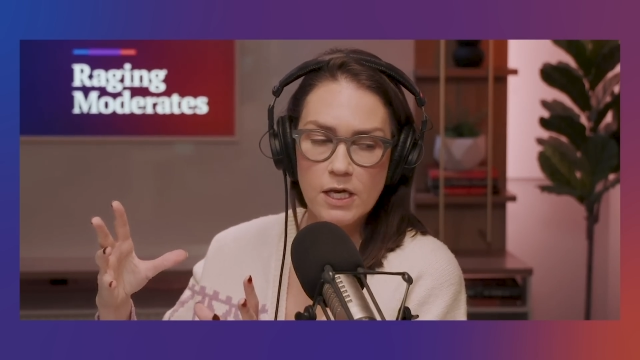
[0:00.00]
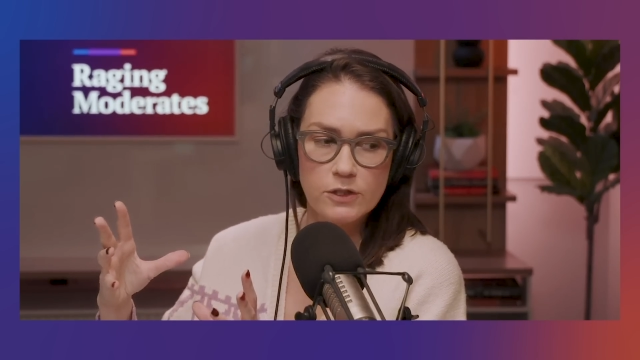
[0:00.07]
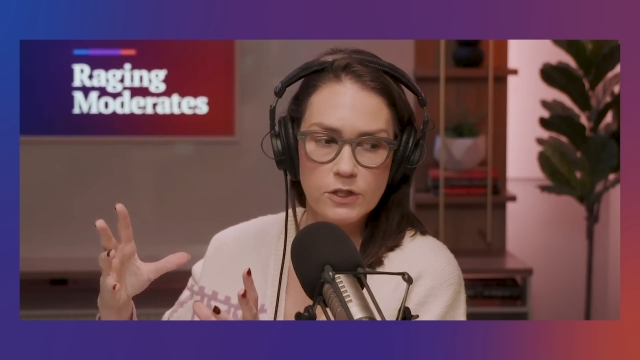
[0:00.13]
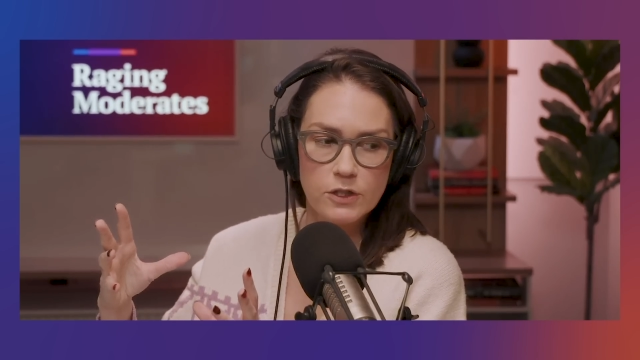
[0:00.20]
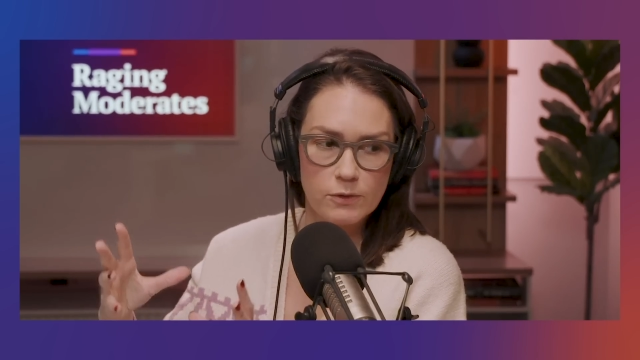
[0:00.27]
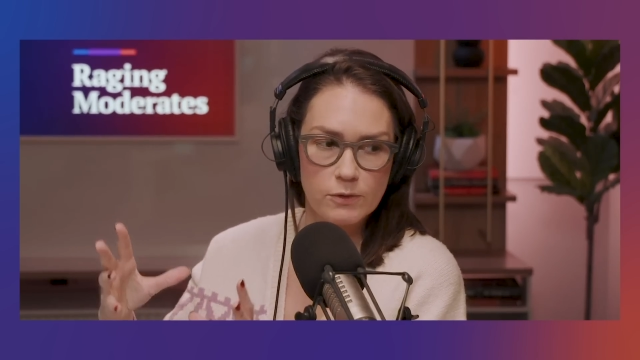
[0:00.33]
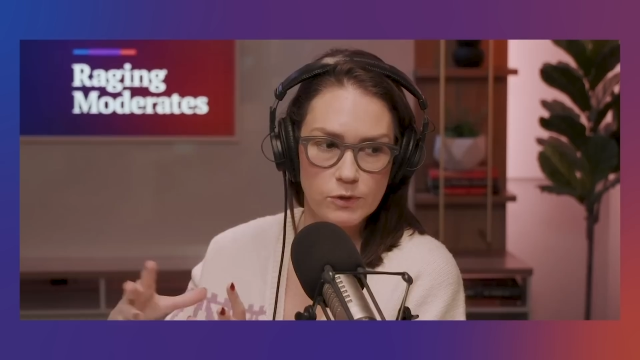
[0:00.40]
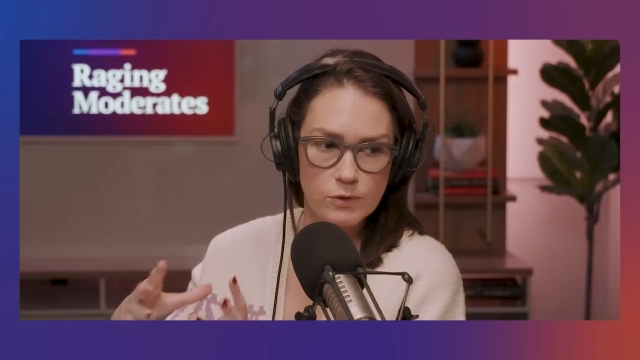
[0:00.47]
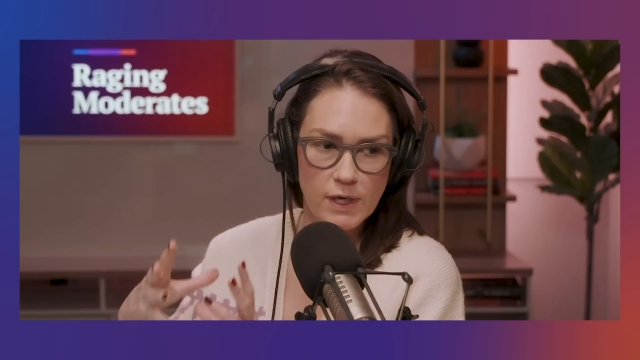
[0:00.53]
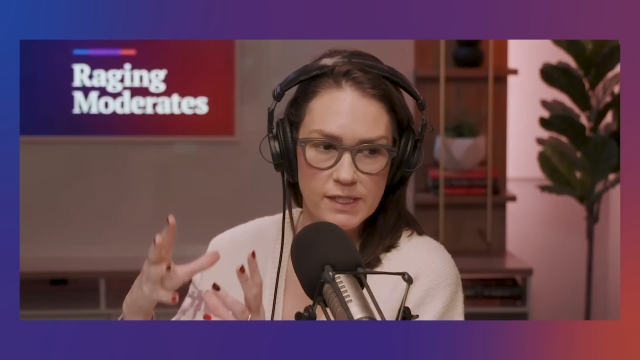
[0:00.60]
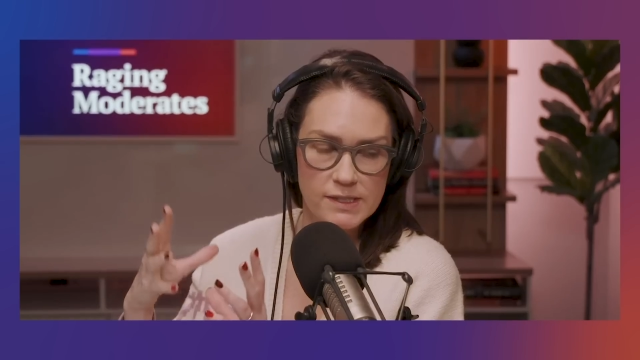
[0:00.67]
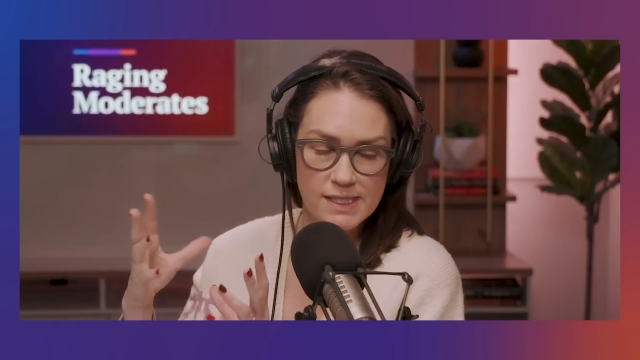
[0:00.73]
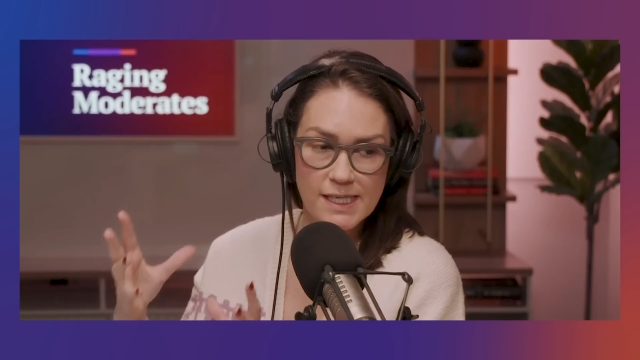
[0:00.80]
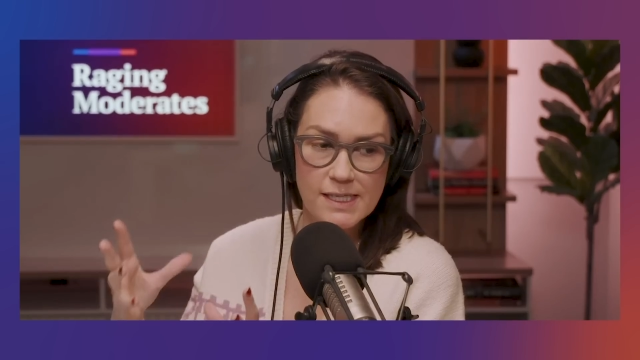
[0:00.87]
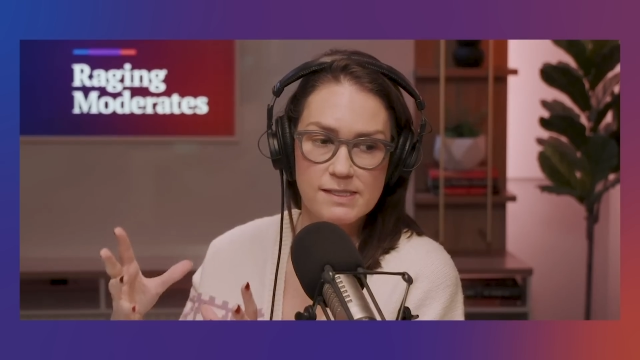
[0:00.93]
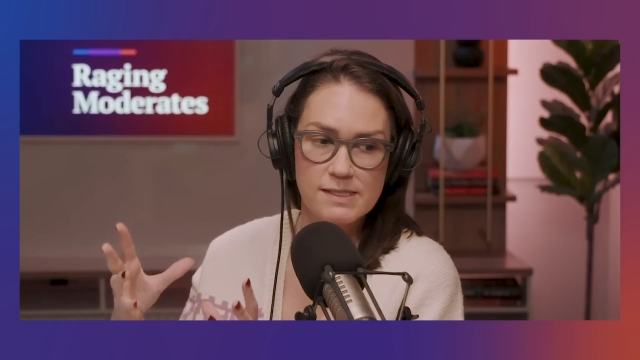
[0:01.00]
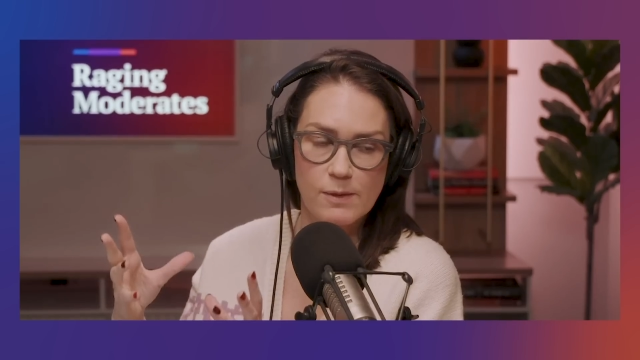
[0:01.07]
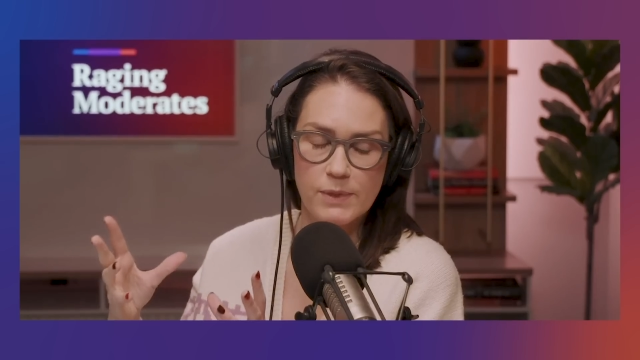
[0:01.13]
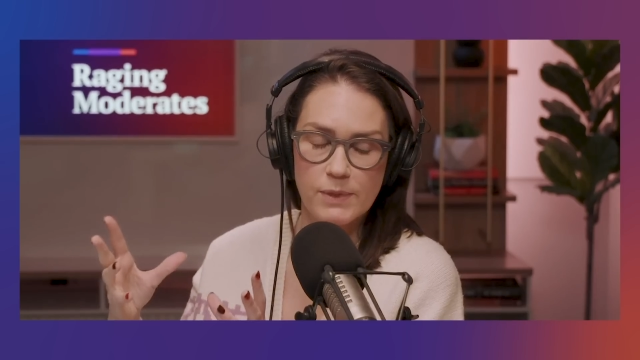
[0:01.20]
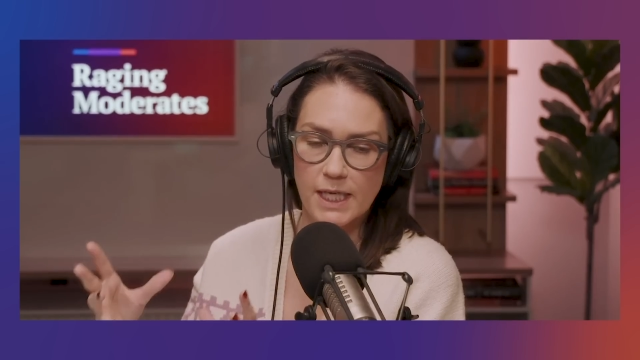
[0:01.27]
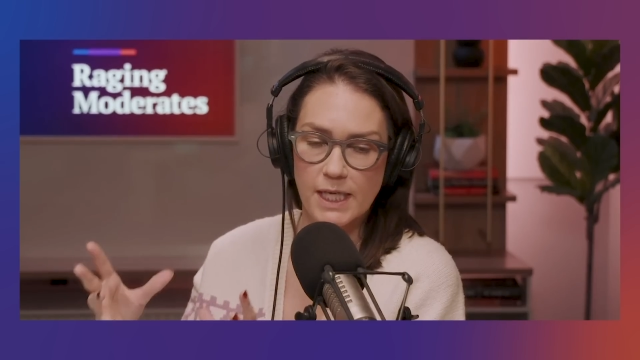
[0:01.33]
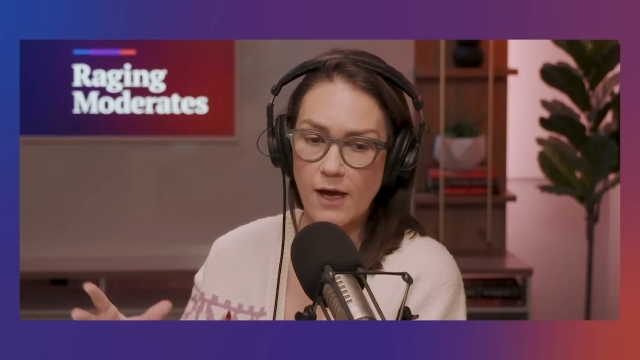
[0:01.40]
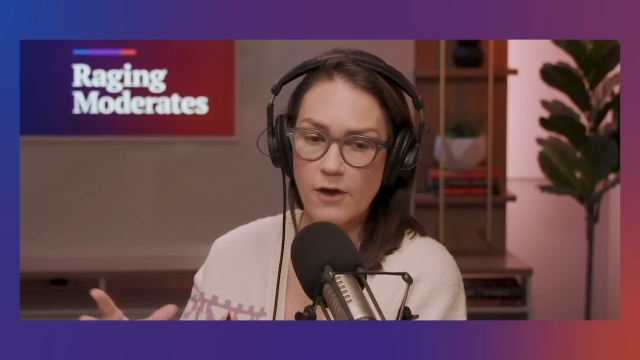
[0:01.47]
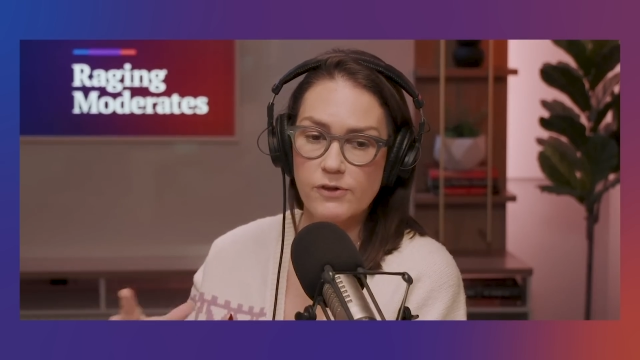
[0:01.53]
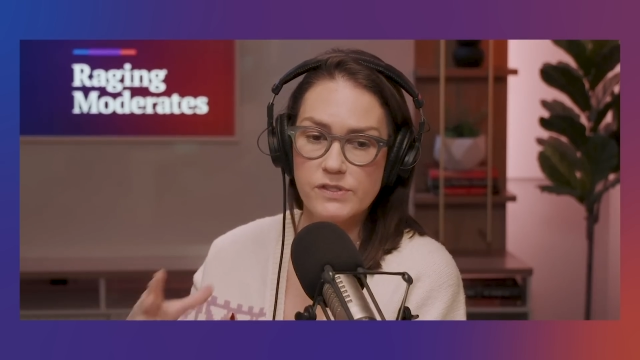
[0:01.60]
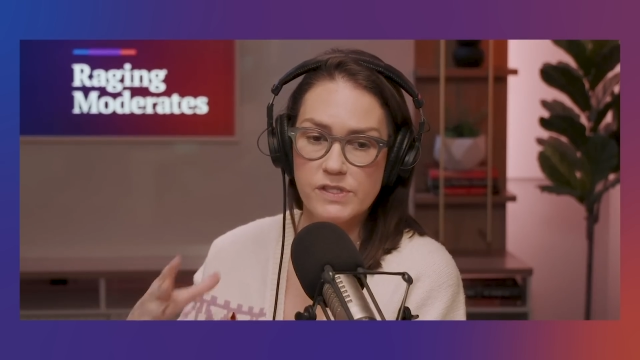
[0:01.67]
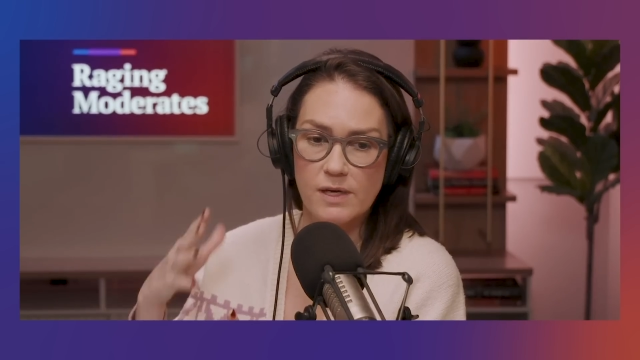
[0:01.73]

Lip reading: you guys need somebody else.